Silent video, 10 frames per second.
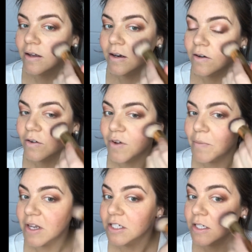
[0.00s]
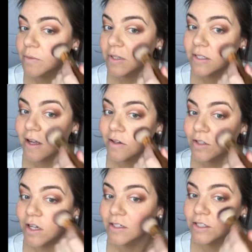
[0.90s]
I don't know if I mentioned, but this color's
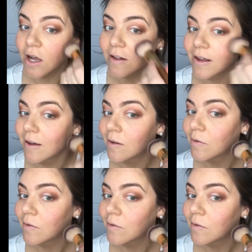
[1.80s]
called Dahlia,